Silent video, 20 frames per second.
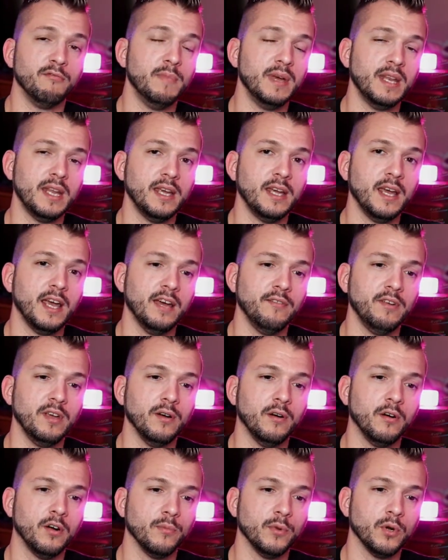many heavy
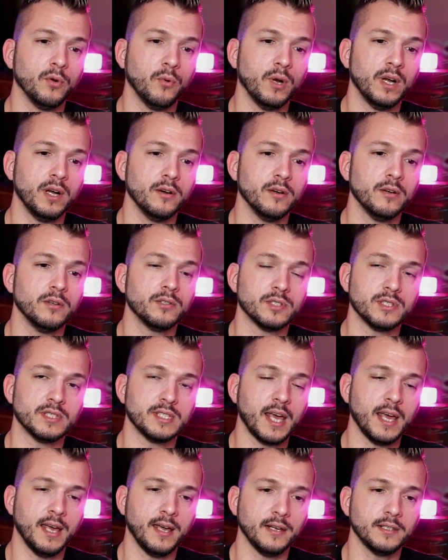armor wearers and
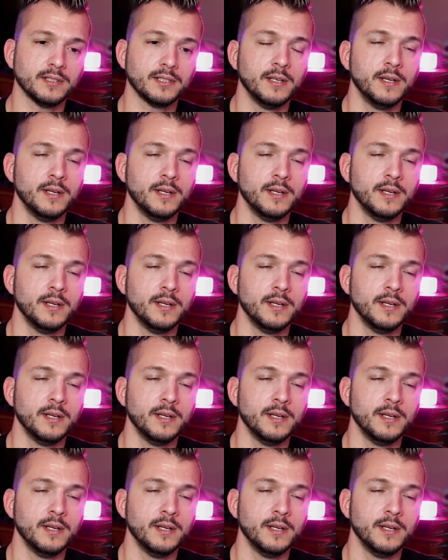tanks.